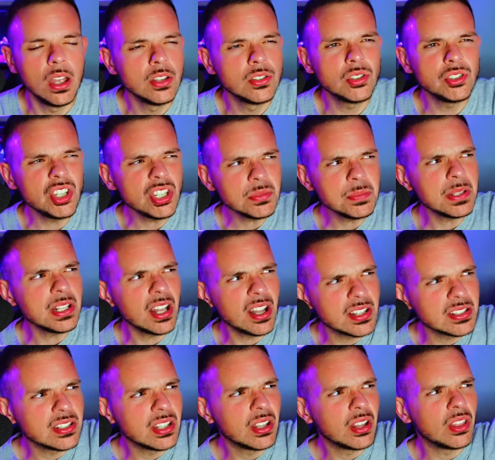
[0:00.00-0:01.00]
So just
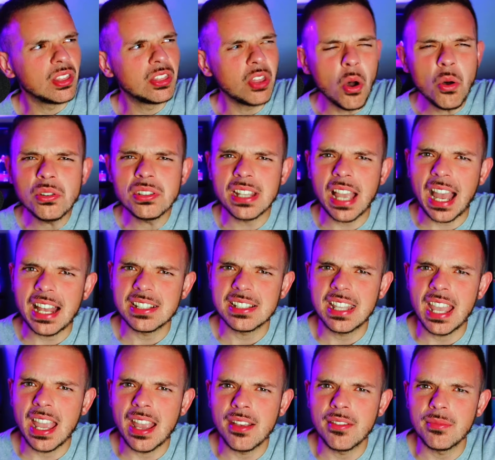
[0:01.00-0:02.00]
because those
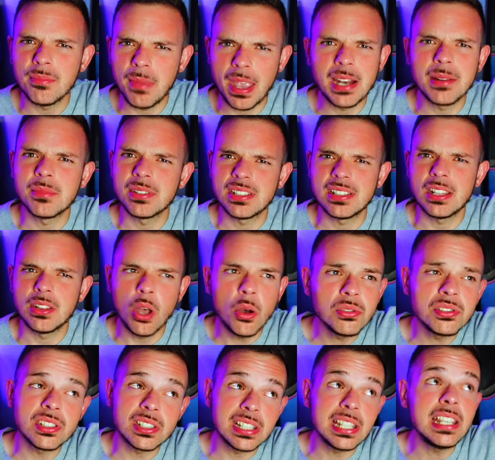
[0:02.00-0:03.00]
teams made
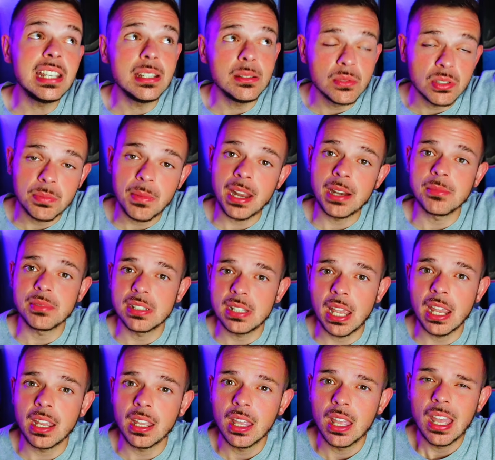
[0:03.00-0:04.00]
a
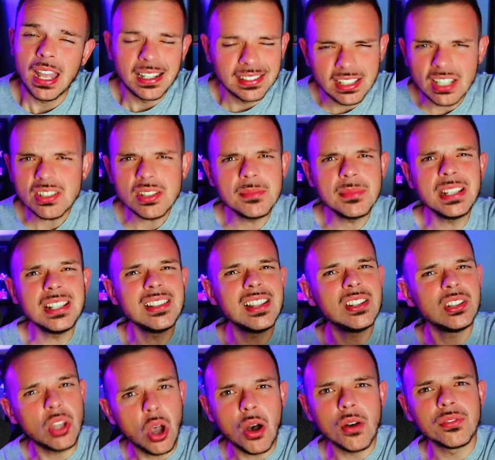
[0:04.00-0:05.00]
mistake doesn't mean the
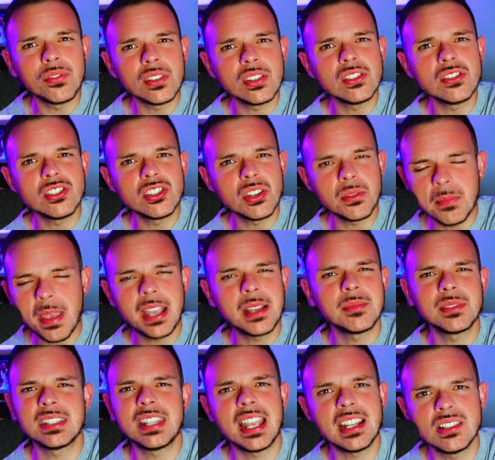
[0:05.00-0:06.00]
Dolphins should make a
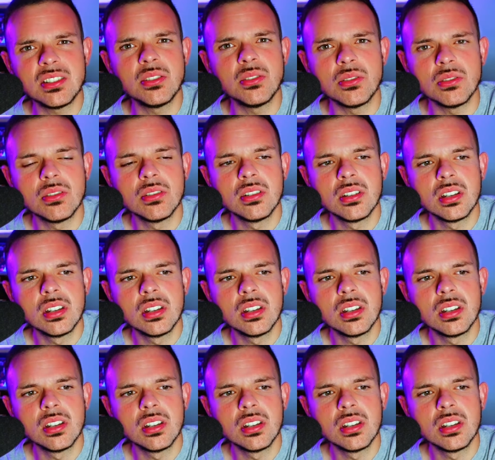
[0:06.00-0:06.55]
mistake too.